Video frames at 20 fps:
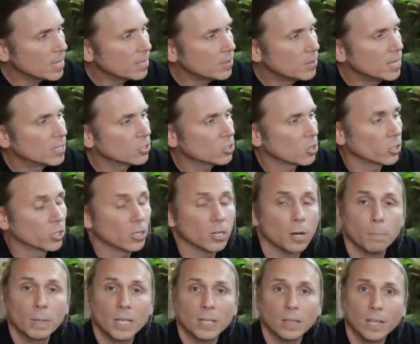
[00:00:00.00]
in this are going to
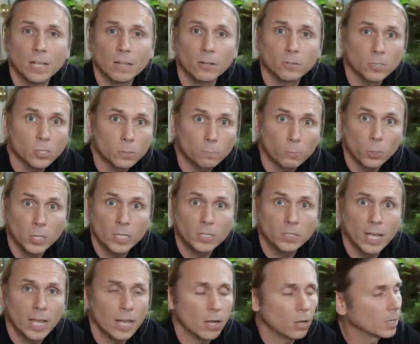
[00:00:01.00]
be little
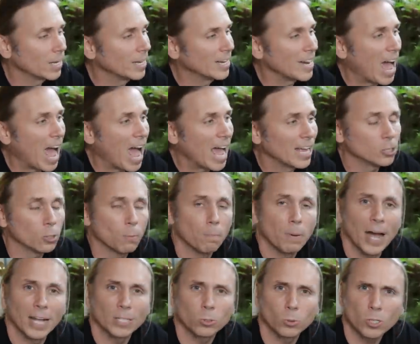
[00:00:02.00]
springtail and
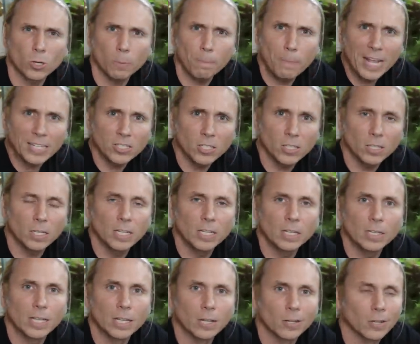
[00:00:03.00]
isopods, which are basically
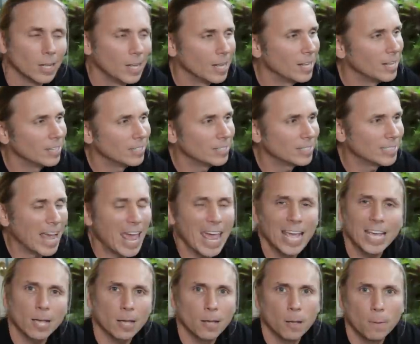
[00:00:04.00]
little
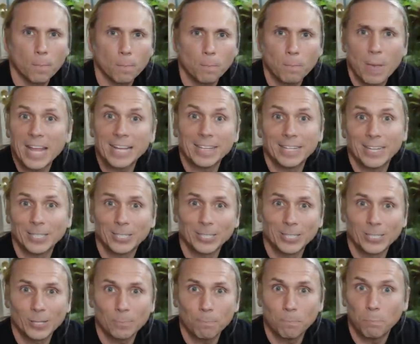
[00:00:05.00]
tank
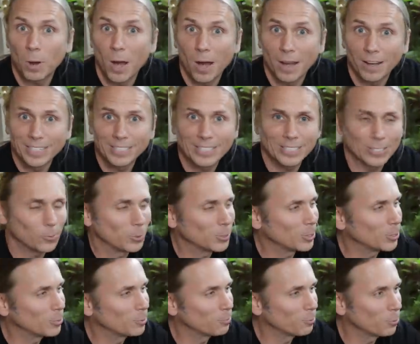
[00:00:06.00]
maintenance bugs, which
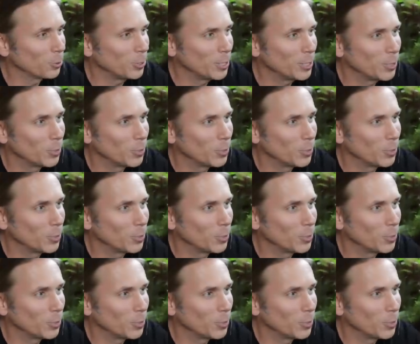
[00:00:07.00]
is pretty